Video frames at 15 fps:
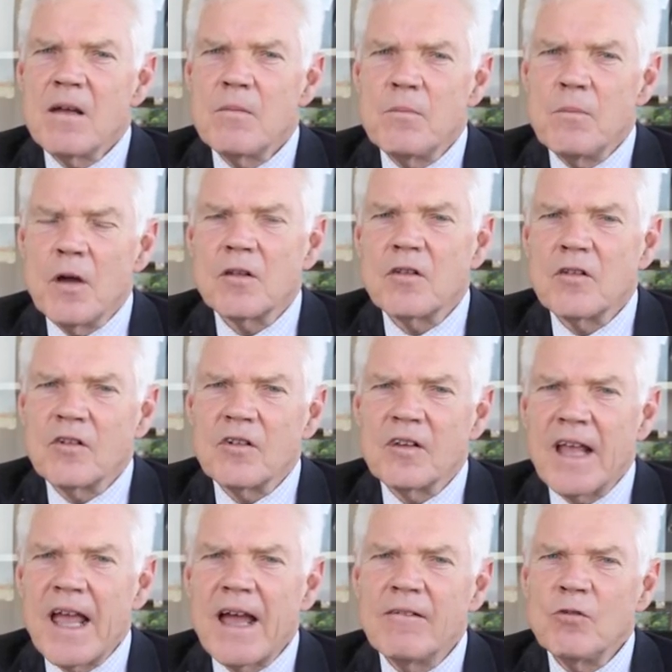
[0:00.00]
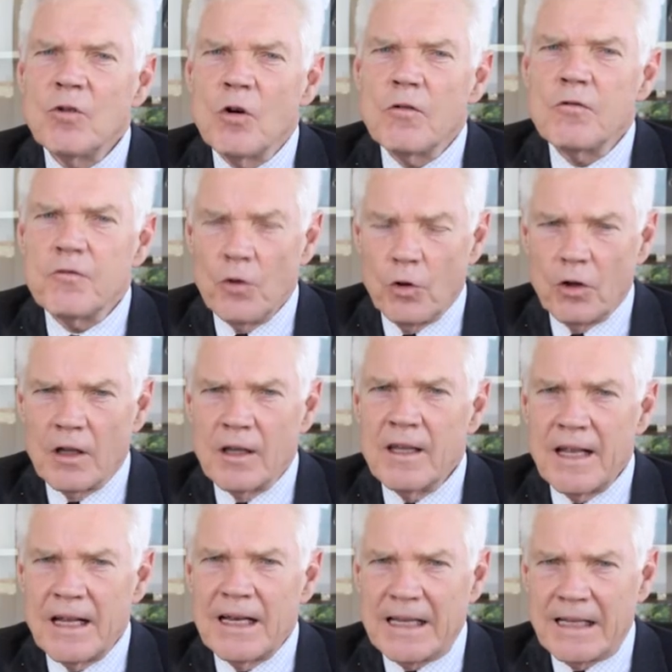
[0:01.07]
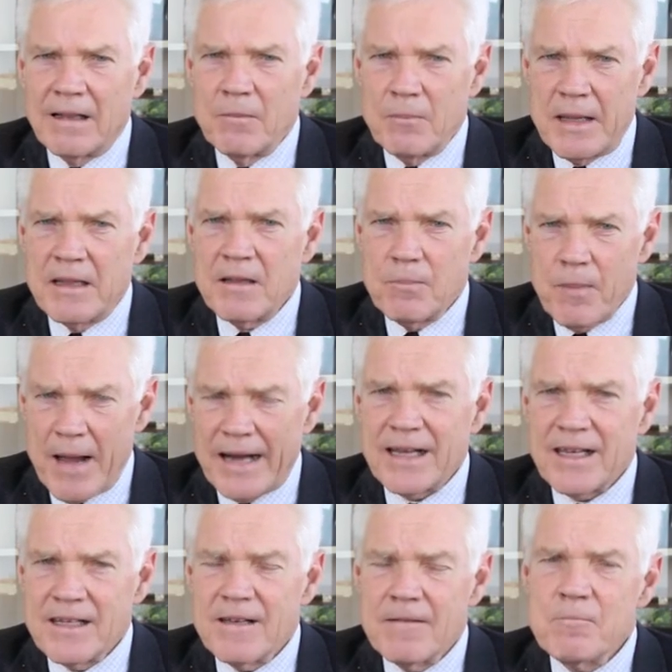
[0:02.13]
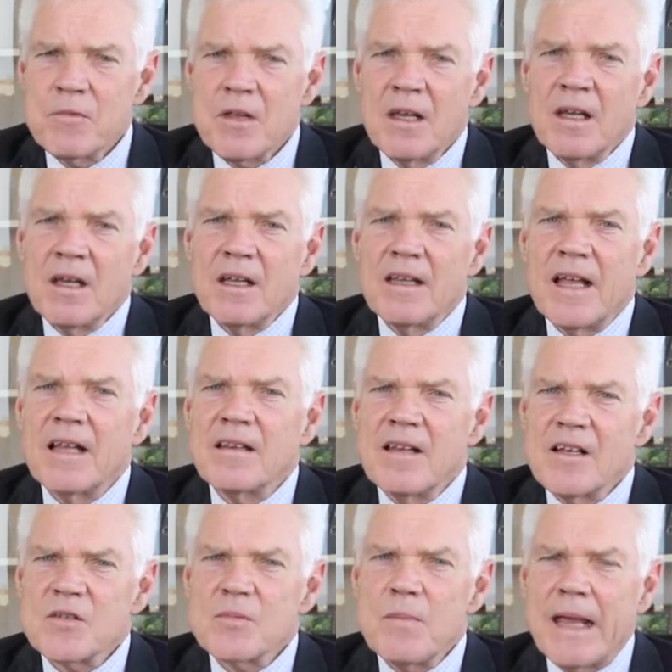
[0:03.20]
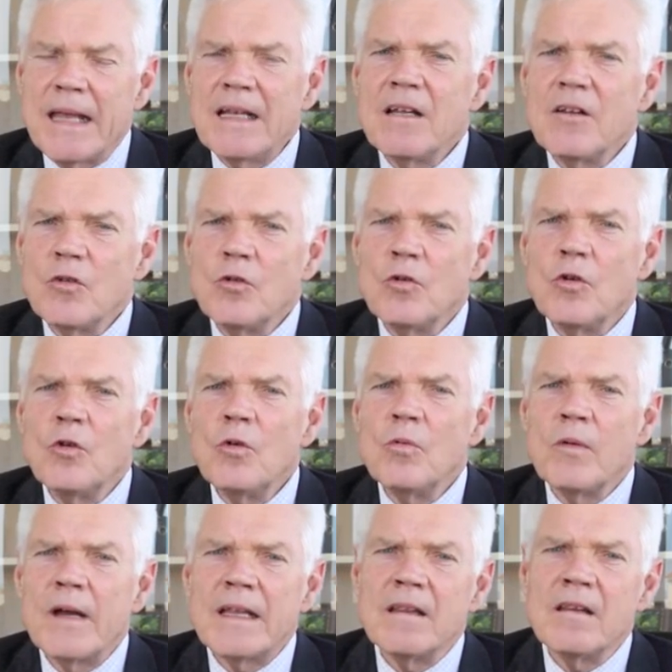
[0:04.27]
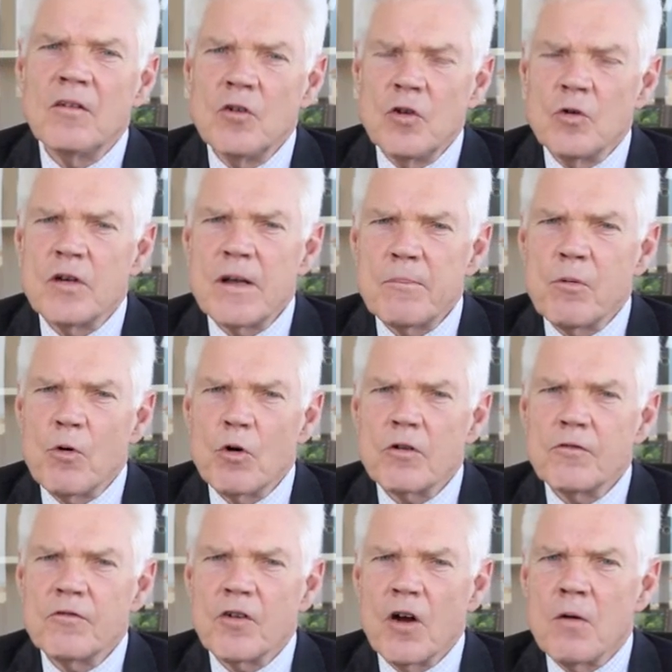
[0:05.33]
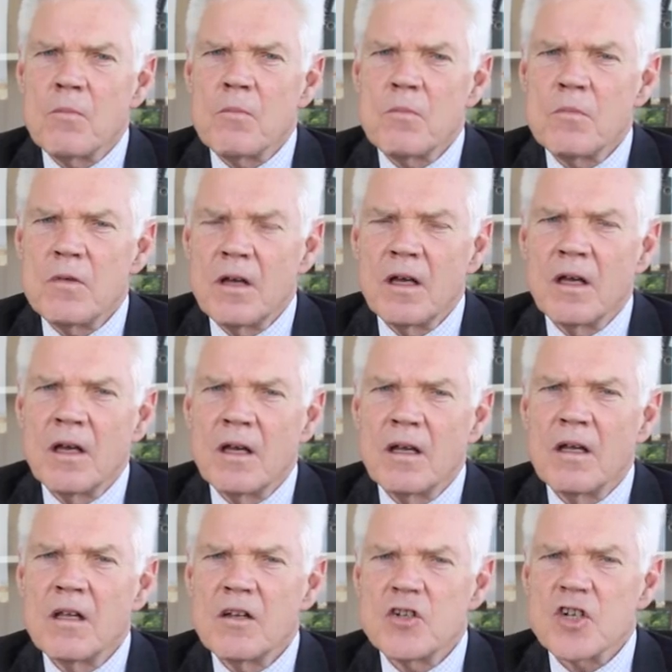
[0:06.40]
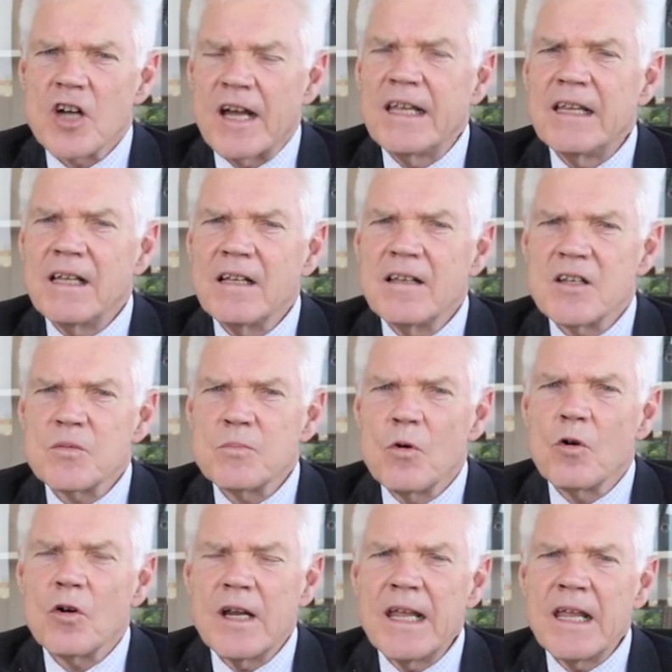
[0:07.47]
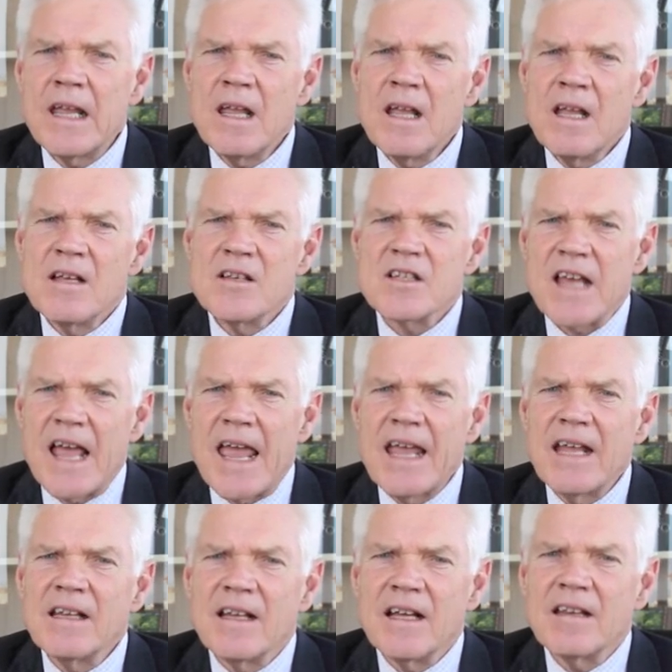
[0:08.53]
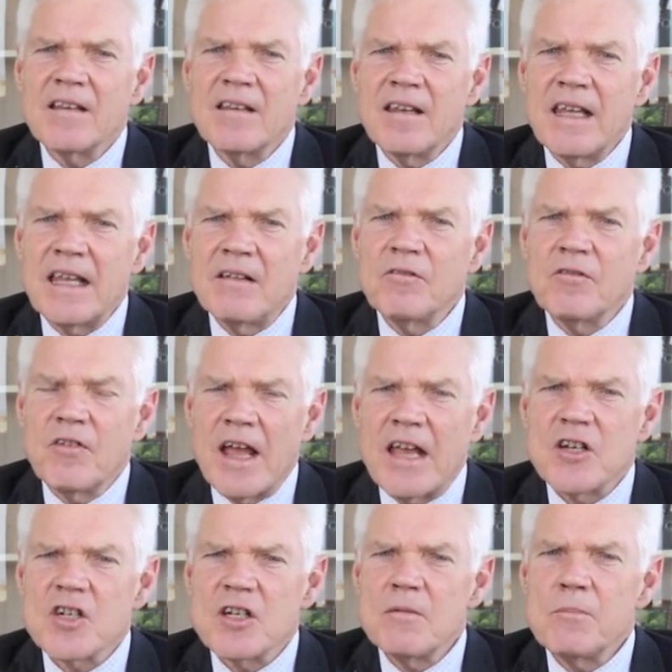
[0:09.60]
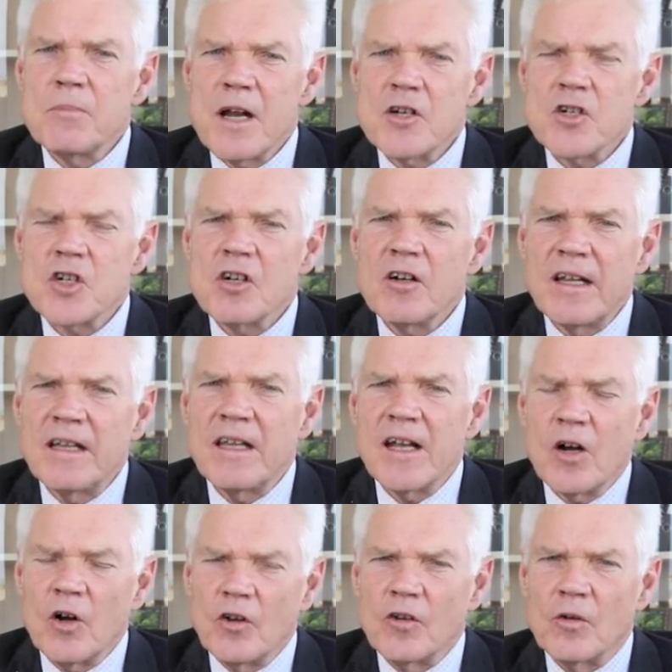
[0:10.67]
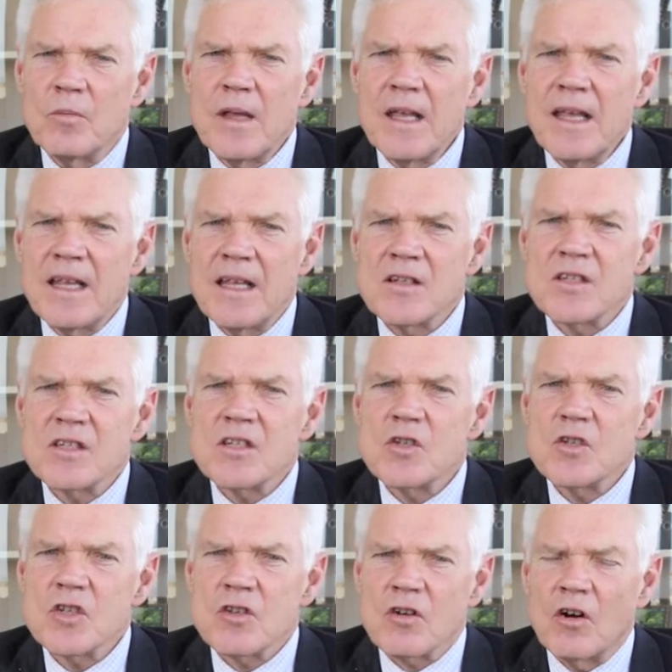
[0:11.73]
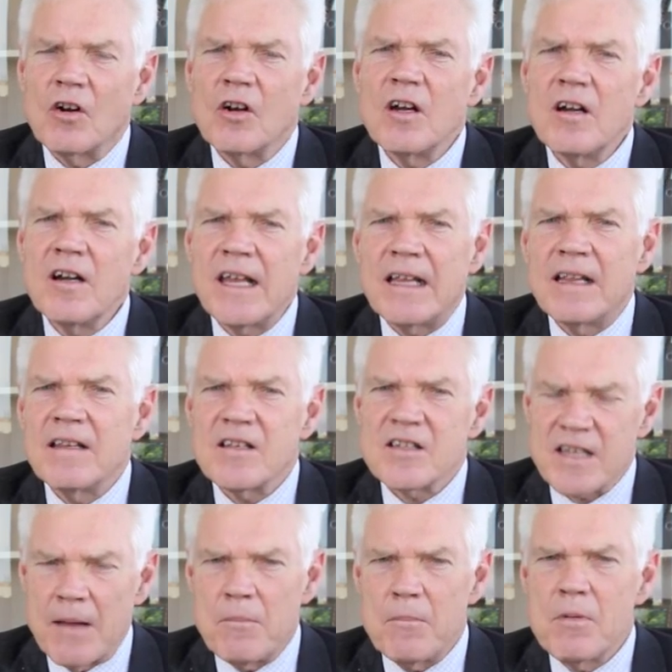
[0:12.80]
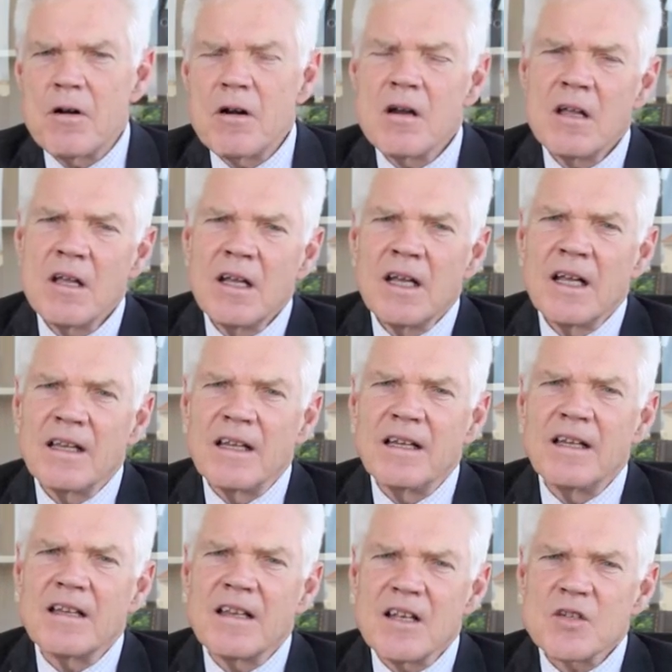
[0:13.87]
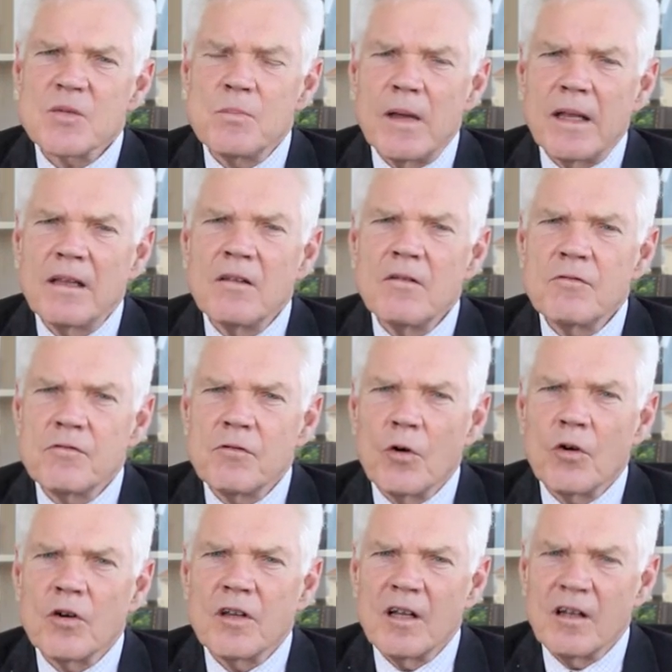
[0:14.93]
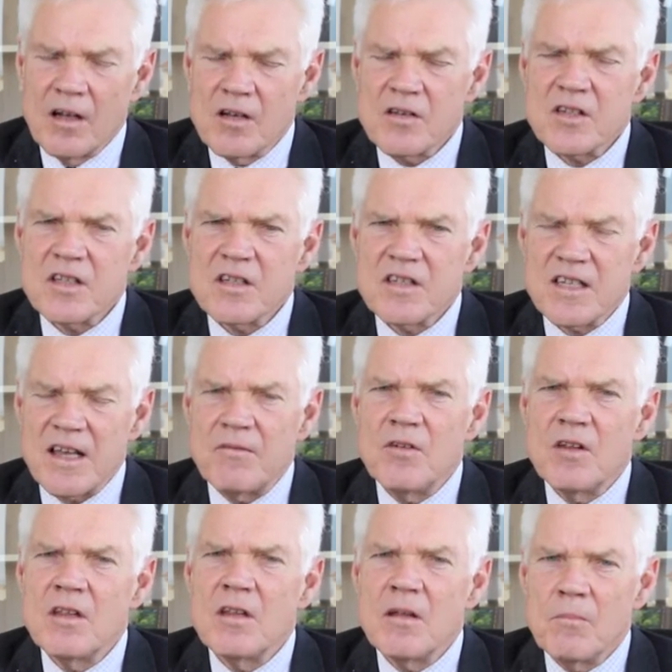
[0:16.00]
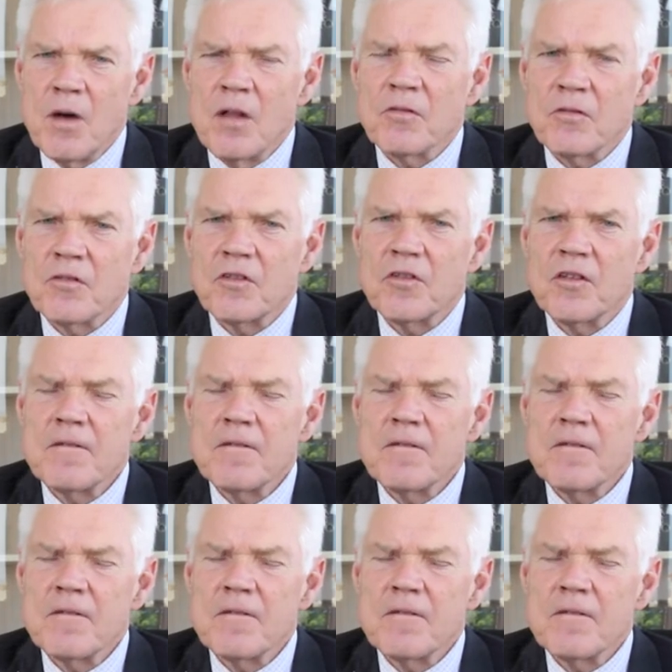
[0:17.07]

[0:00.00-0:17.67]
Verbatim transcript: but they have now fallen a little bit back. That has mainly to do with the new report from uh, China this morning, saying that the inflation pressure in the economy is stronger in December than it has been for the last seven months.